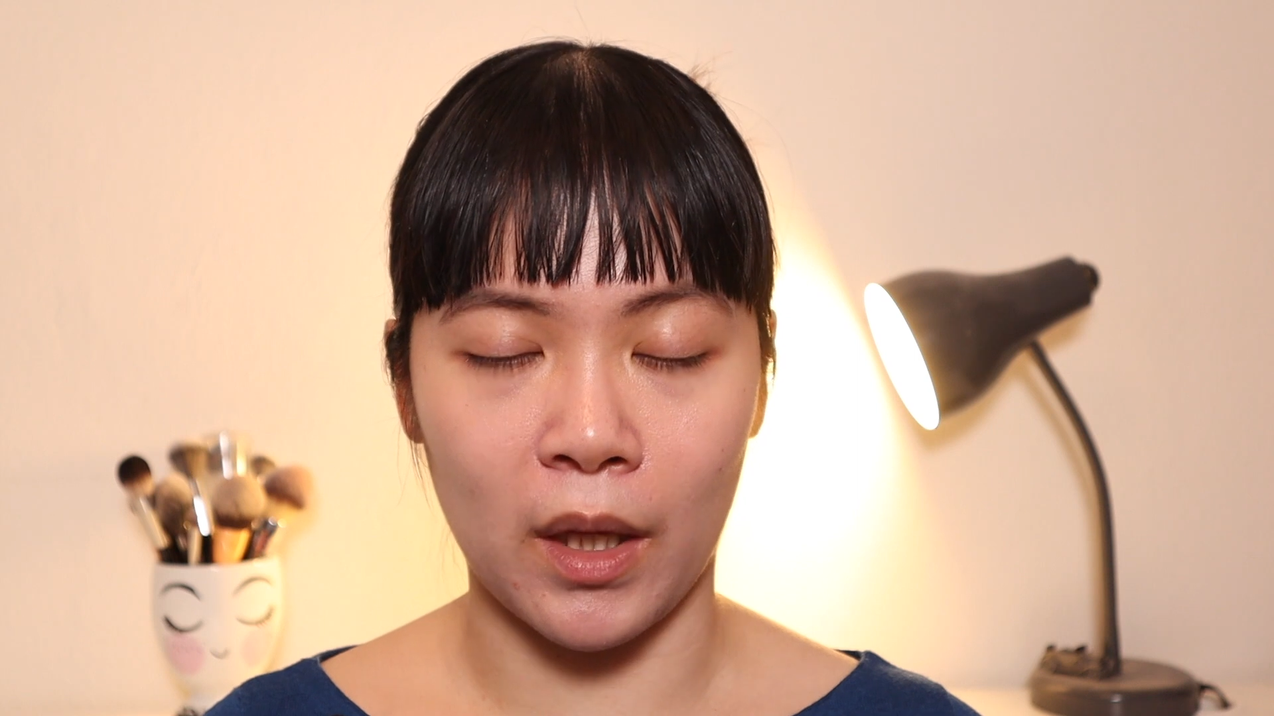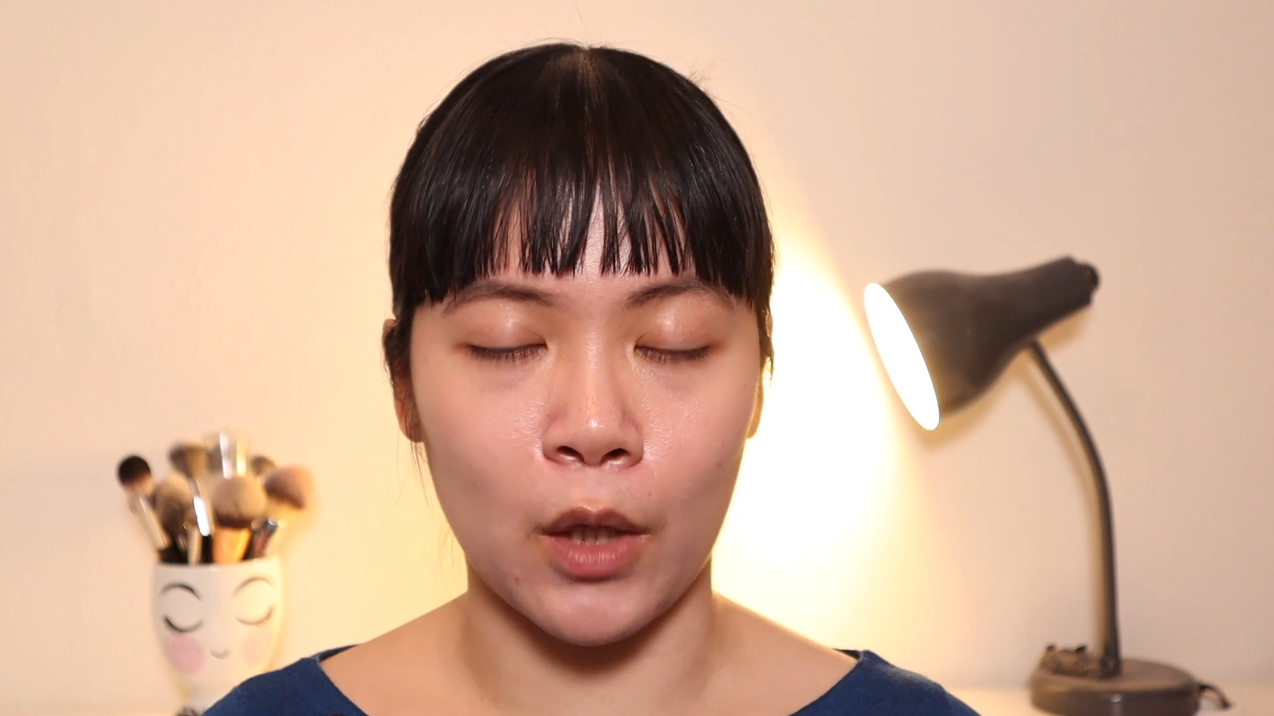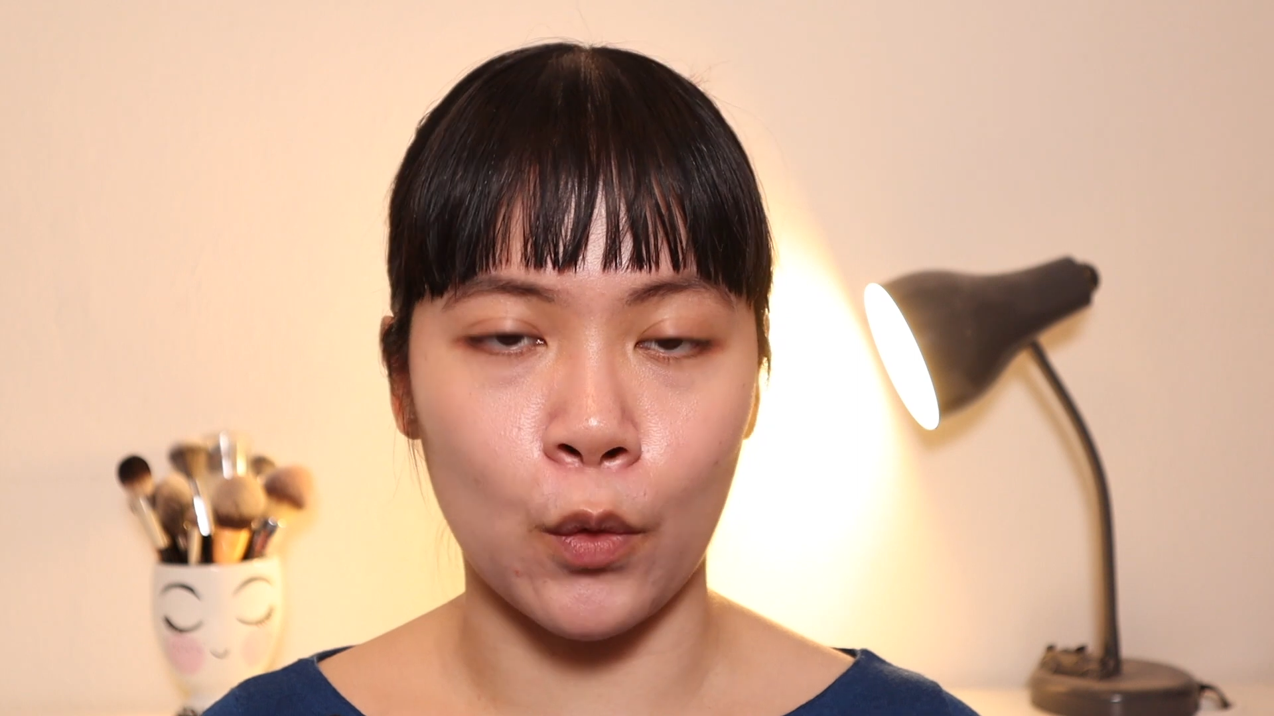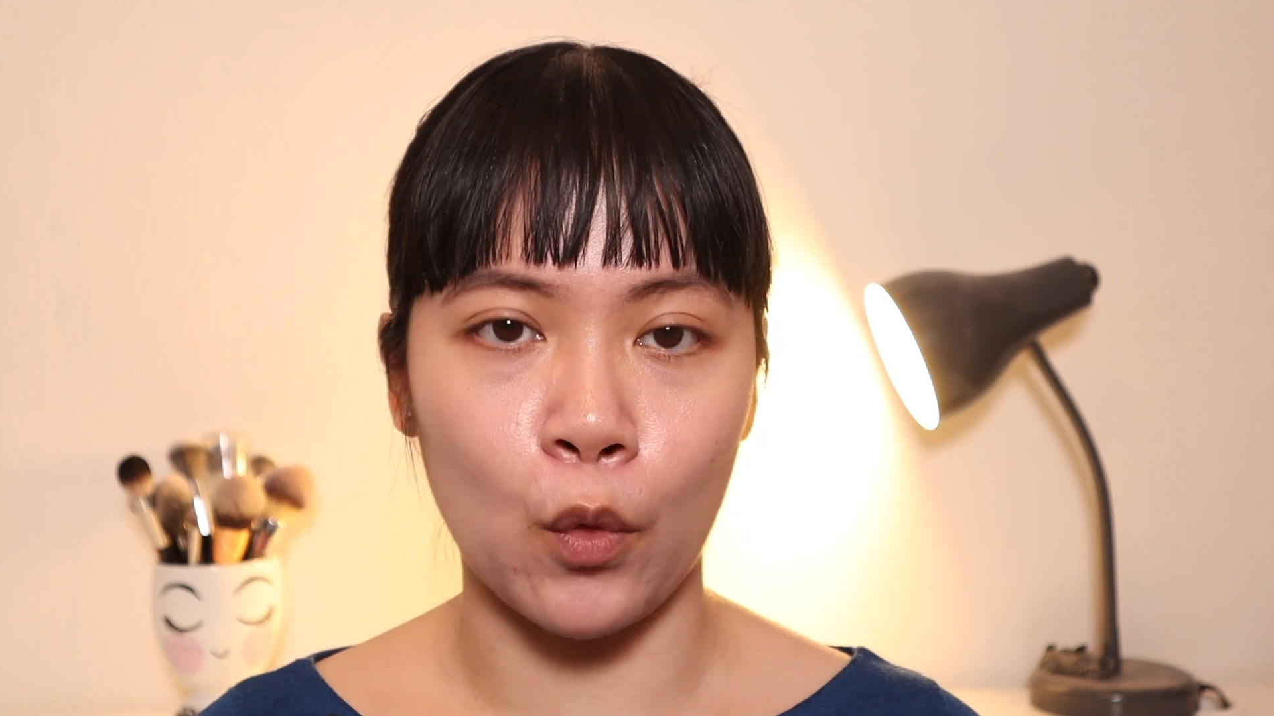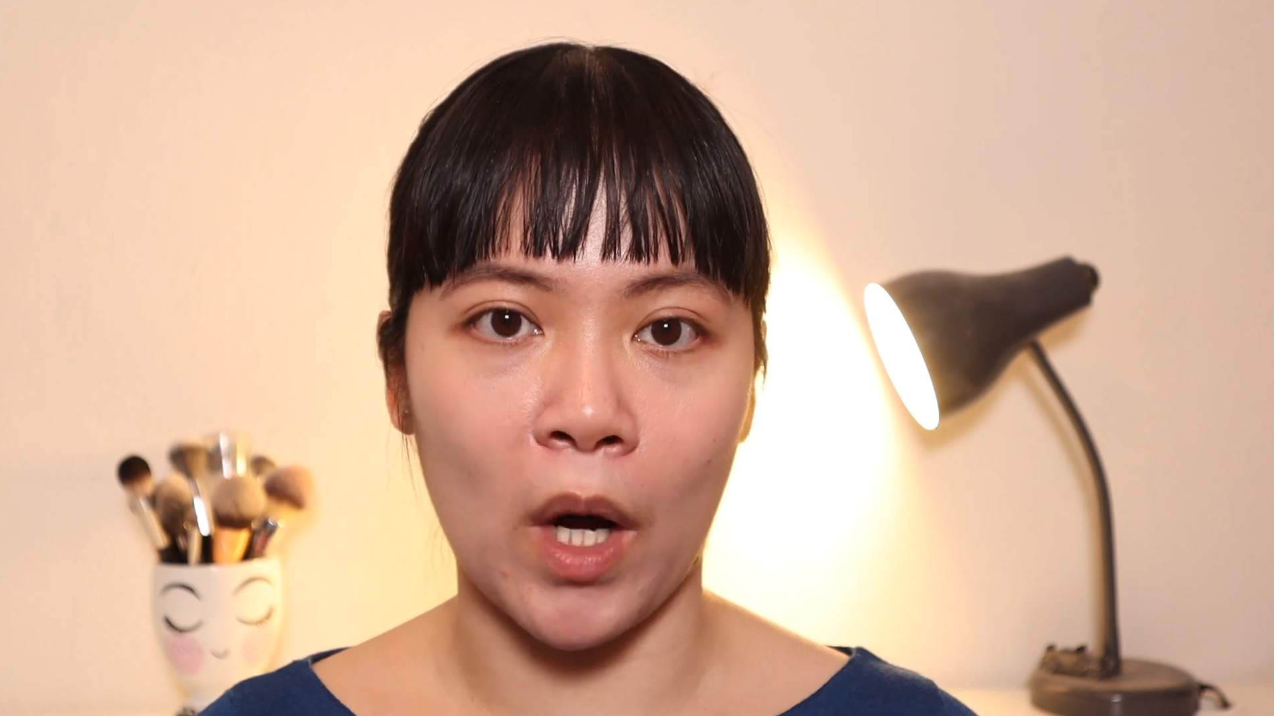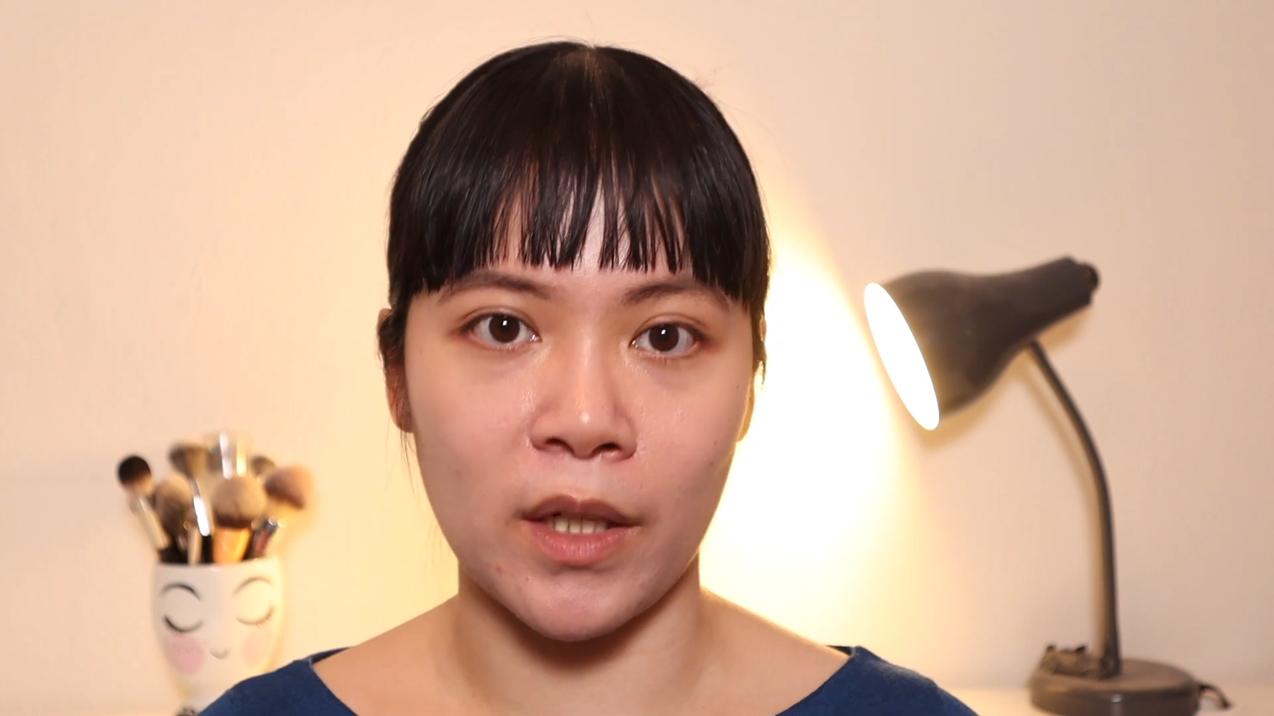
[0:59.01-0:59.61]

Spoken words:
a cool